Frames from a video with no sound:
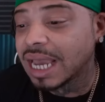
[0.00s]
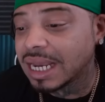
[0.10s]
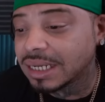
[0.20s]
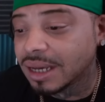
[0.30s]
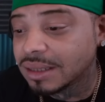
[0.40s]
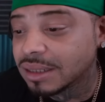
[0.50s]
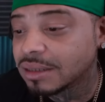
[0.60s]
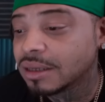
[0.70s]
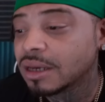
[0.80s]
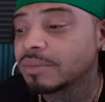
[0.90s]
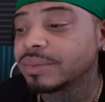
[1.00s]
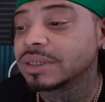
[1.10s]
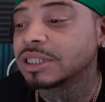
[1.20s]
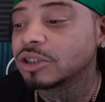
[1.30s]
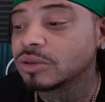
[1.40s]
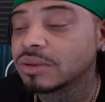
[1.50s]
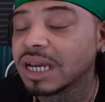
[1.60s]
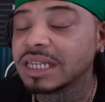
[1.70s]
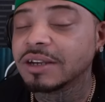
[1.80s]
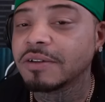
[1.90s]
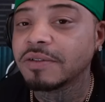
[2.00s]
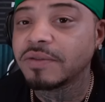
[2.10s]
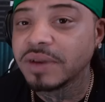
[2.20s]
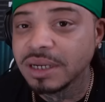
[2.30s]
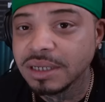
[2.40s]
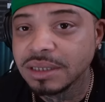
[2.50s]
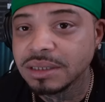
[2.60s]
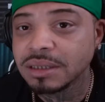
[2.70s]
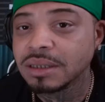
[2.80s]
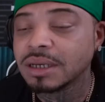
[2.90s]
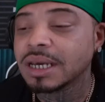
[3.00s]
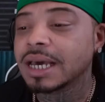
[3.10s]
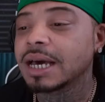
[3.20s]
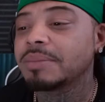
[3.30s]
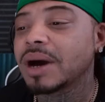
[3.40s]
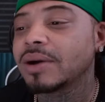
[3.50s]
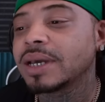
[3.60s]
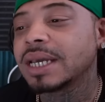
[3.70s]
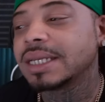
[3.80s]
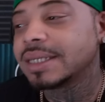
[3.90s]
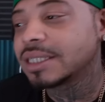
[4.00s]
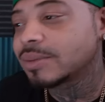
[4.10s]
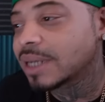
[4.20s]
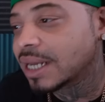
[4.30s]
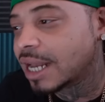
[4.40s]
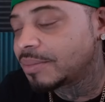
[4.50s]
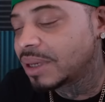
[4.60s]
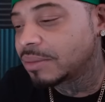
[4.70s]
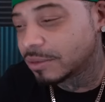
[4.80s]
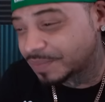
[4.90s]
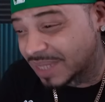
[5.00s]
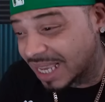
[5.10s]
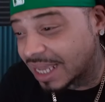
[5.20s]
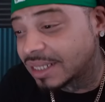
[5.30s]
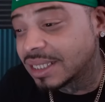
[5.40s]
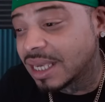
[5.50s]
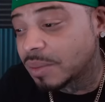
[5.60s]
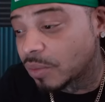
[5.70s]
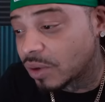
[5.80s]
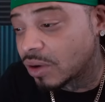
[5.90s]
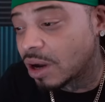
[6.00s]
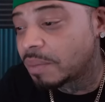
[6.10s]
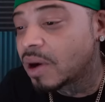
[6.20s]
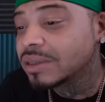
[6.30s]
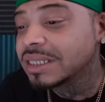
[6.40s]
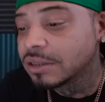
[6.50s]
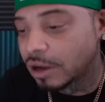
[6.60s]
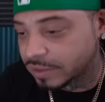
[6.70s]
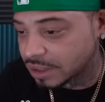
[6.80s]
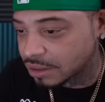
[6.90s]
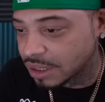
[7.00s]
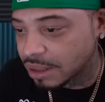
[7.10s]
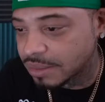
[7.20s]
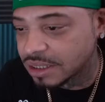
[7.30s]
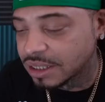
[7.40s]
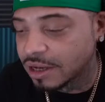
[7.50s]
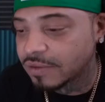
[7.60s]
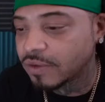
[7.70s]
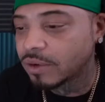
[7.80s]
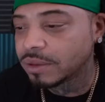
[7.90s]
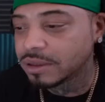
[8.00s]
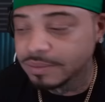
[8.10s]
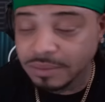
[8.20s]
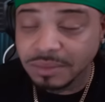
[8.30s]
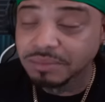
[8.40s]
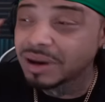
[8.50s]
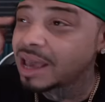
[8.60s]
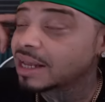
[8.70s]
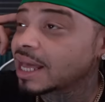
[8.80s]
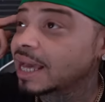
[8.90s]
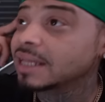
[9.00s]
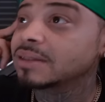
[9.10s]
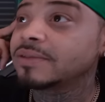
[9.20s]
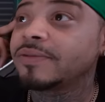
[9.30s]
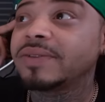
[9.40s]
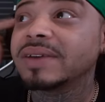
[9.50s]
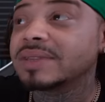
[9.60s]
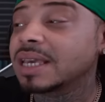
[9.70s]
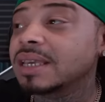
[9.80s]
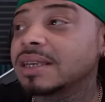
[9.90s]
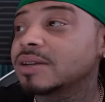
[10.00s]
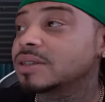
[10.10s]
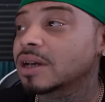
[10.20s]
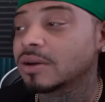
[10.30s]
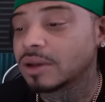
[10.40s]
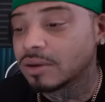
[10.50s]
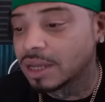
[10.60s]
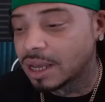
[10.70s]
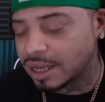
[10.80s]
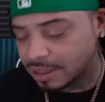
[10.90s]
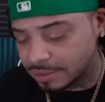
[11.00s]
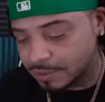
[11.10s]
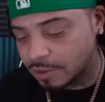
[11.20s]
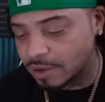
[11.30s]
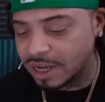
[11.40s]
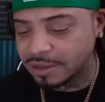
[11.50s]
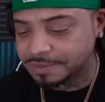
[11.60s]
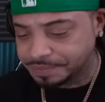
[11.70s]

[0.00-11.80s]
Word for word: ain't nothing but you and your feelings about this with a lot of people. And to keep it real, a police officer dumbed this down for me. Probably like 15 years ago, no lie, right?